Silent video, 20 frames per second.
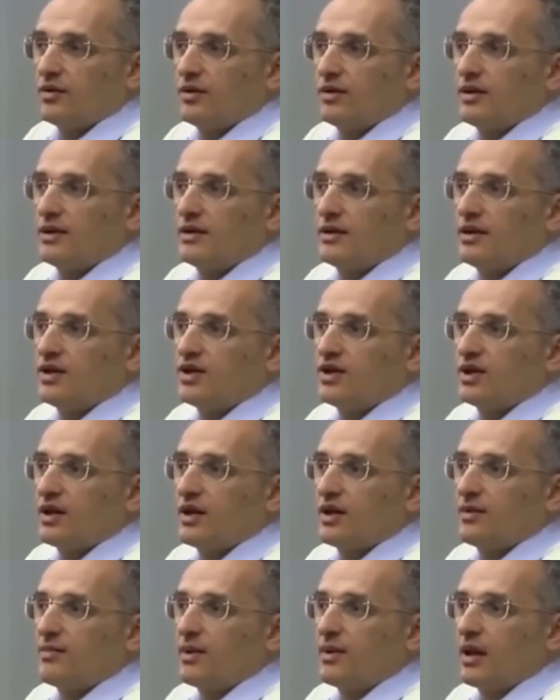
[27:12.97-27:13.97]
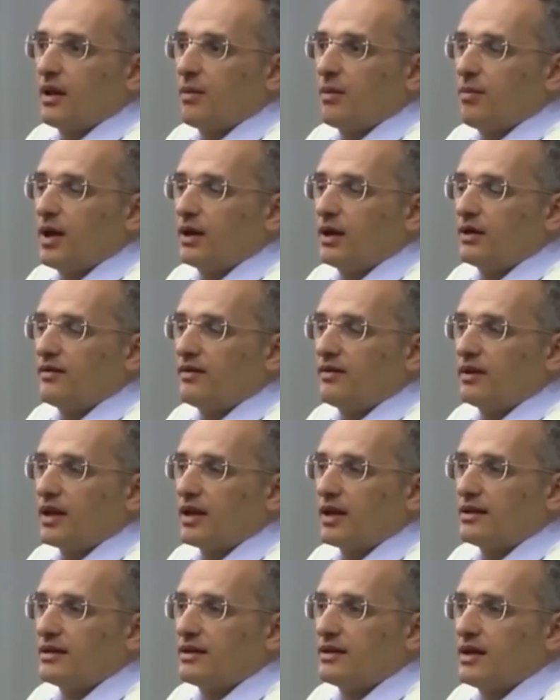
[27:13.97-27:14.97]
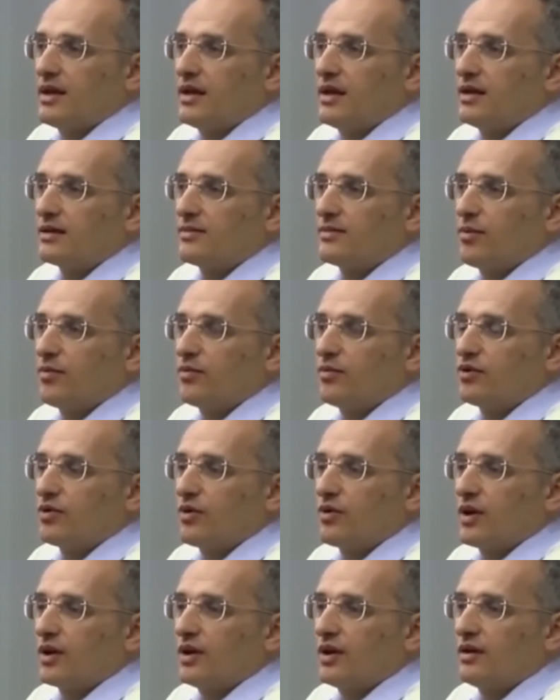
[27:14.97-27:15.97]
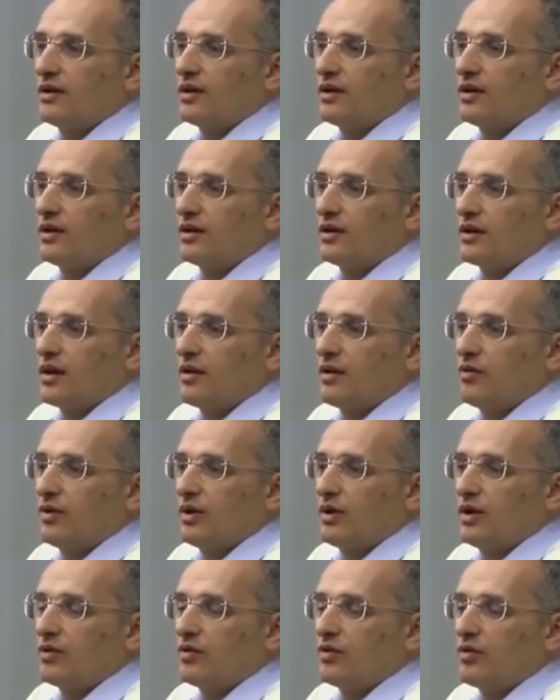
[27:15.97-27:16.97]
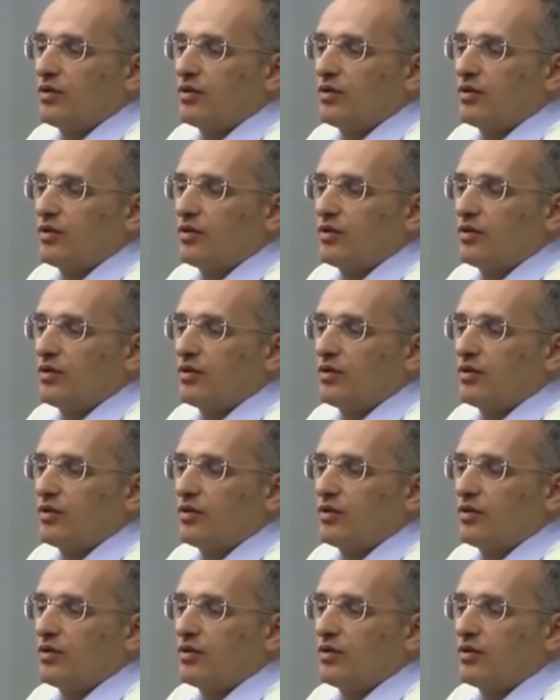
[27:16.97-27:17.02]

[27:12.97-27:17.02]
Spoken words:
When people process plants using technology, they apply their intellect.